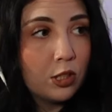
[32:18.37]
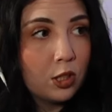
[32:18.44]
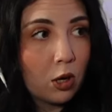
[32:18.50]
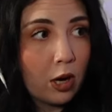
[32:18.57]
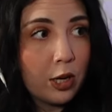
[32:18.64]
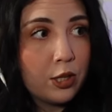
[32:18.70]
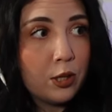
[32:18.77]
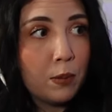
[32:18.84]

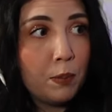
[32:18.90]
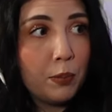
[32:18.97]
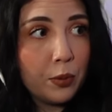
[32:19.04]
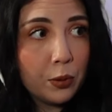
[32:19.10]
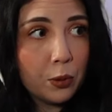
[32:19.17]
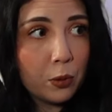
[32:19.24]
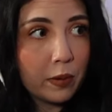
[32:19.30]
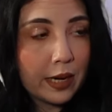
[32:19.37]
started to
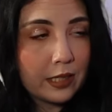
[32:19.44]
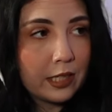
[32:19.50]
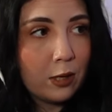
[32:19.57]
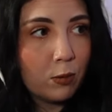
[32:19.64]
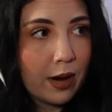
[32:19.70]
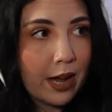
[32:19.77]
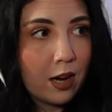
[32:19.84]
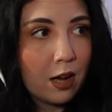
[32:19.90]
boo as he
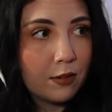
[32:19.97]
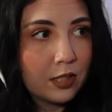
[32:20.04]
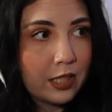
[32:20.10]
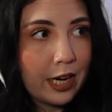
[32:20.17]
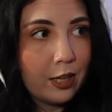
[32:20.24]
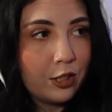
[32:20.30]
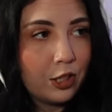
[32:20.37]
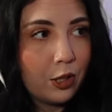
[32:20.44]
ran off
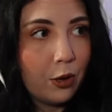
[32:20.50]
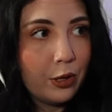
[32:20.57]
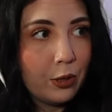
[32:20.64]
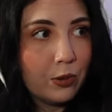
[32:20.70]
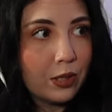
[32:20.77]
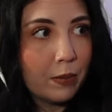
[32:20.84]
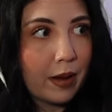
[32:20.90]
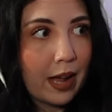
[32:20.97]
stage to go
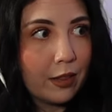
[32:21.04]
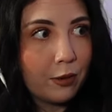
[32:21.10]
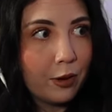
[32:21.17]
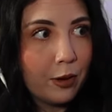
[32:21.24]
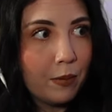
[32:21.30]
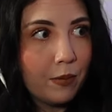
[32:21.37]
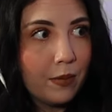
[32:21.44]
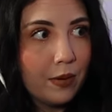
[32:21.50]
use the
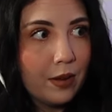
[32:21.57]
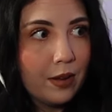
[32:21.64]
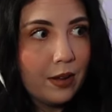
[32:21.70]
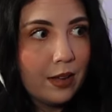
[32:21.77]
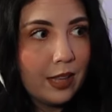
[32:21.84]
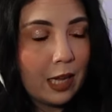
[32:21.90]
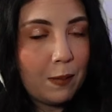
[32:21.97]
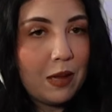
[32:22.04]
bathroom.
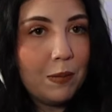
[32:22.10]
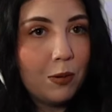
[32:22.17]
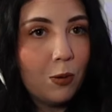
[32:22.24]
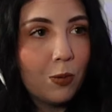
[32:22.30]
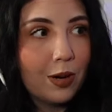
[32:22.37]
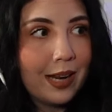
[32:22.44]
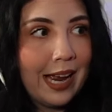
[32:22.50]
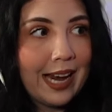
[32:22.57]
Like people
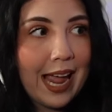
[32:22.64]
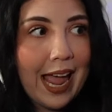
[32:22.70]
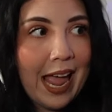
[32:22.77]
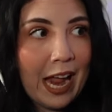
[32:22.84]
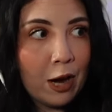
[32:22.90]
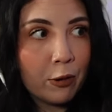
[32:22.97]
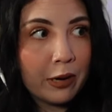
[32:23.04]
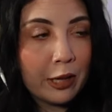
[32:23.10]
were like
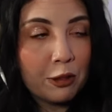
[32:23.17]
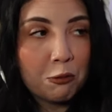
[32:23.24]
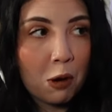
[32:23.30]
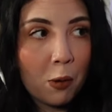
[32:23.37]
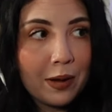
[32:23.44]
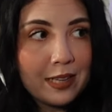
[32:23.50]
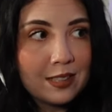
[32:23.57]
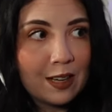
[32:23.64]
angry,
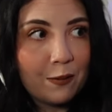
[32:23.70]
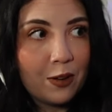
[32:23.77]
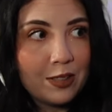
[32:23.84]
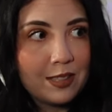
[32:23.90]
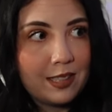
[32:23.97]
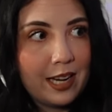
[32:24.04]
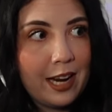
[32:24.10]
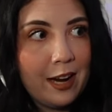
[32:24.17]
throwing stuff on
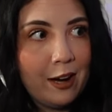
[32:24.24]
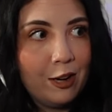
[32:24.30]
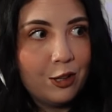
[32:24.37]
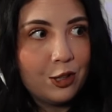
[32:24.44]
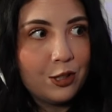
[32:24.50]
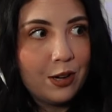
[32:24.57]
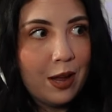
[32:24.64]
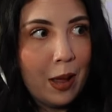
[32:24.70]

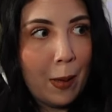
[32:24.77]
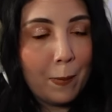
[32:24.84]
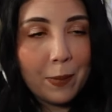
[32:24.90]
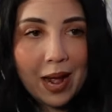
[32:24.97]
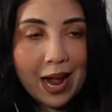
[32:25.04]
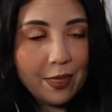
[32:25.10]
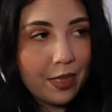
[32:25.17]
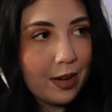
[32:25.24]
stage,
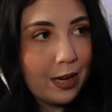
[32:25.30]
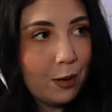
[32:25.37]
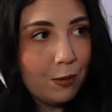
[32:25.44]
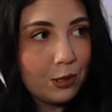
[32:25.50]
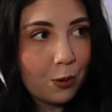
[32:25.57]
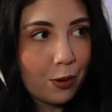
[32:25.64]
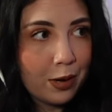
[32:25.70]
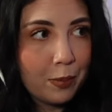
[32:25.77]
mad that he was
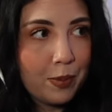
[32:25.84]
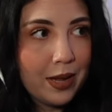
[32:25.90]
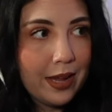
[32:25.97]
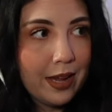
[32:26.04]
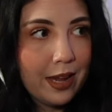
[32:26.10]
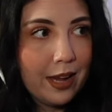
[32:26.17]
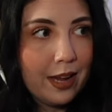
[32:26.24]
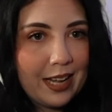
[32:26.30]
going to
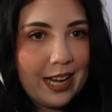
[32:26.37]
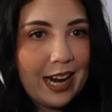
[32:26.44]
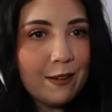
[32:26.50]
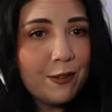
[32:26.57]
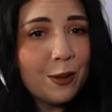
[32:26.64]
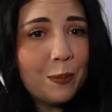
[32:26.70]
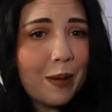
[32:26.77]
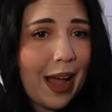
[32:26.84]
pee. And I
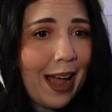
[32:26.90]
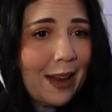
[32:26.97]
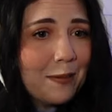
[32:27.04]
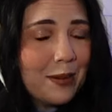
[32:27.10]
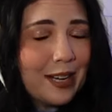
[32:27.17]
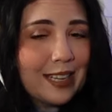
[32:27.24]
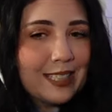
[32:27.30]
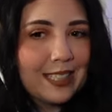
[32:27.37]
feel bad
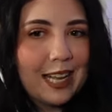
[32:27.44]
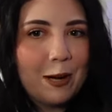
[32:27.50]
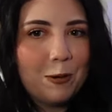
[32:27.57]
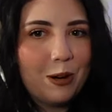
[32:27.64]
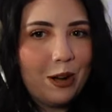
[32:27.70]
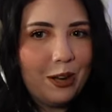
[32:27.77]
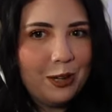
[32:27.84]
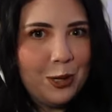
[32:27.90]
because like we're all